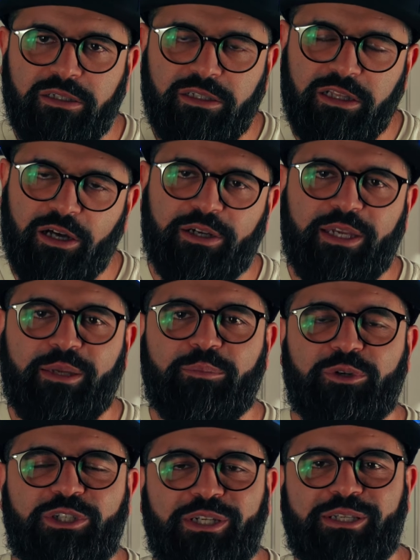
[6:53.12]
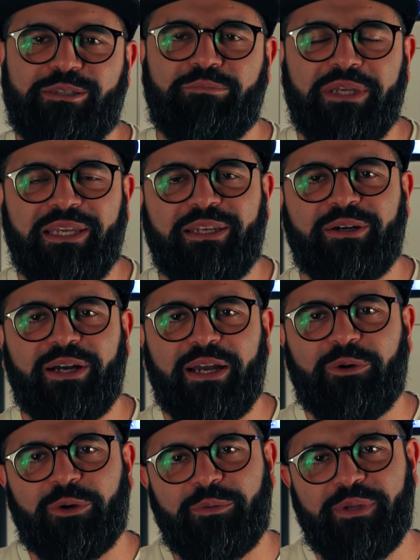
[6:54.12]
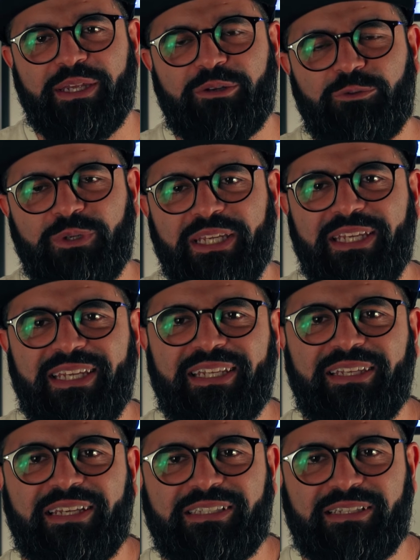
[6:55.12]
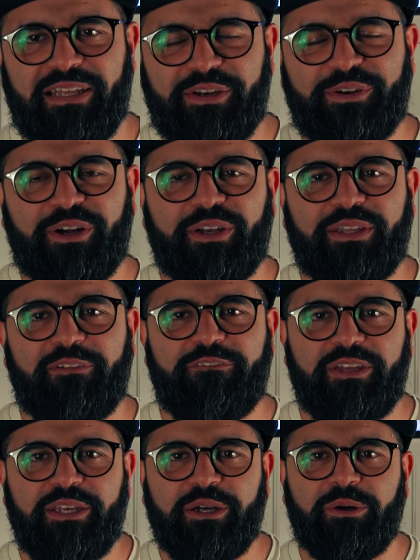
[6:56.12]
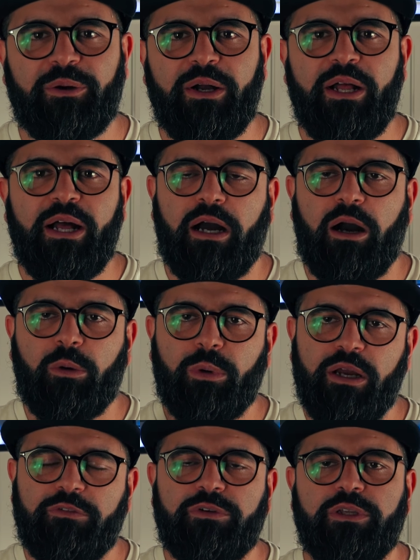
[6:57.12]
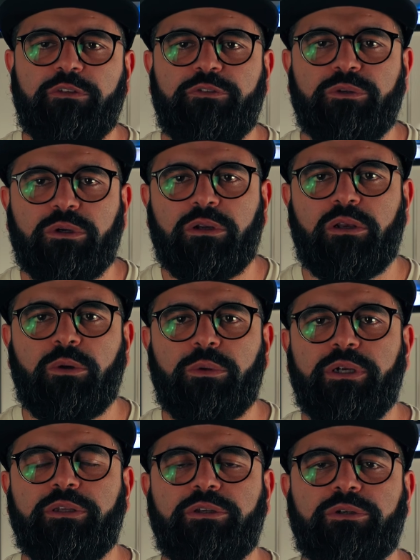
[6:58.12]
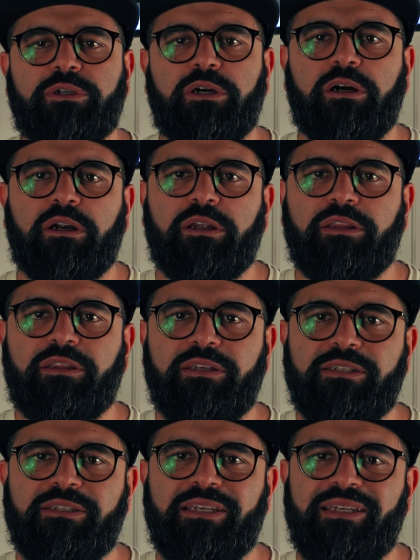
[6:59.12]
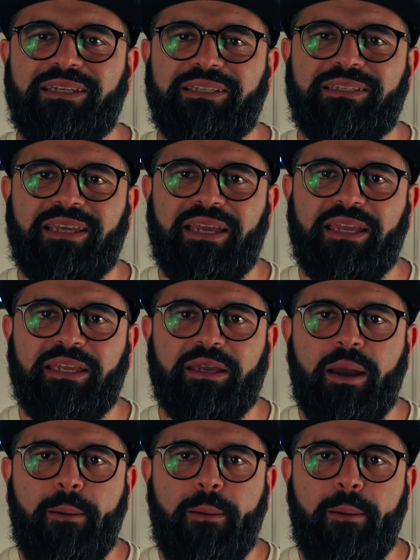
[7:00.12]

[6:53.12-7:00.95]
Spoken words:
clocking bushings mean or being re-indexed later on in the video. However, if you are lowering your car, this is a